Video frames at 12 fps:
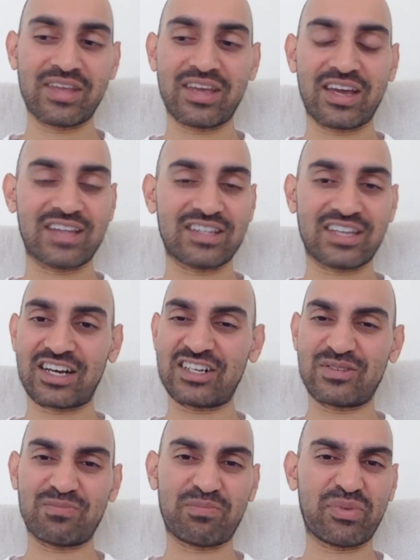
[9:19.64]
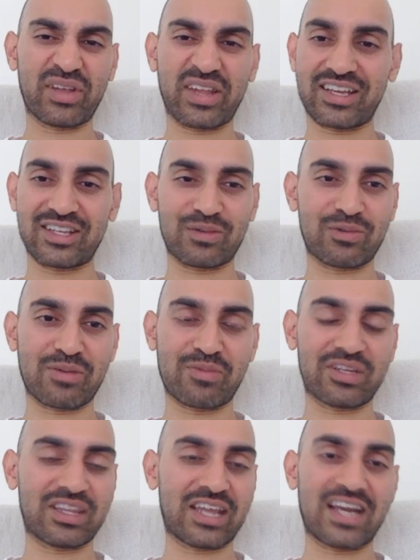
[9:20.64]
and then I just blanket the web
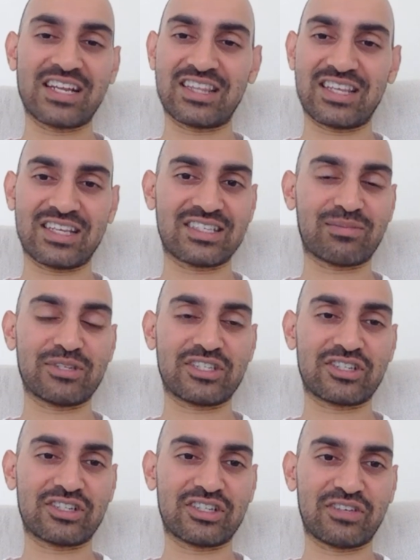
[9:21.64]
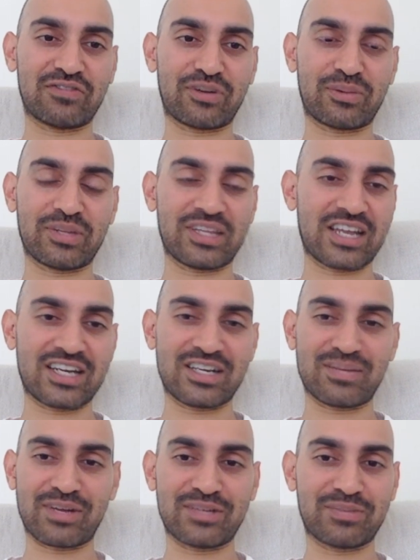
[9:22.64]
with anything someone's searching for related to
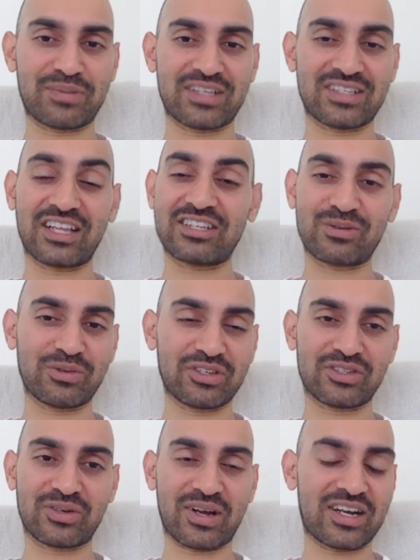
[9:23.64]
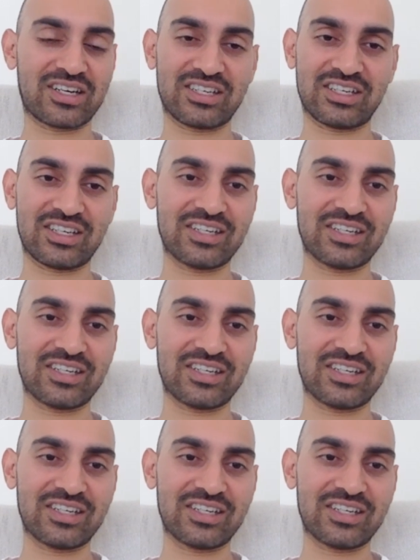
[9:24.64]
my space. That's a real strategy.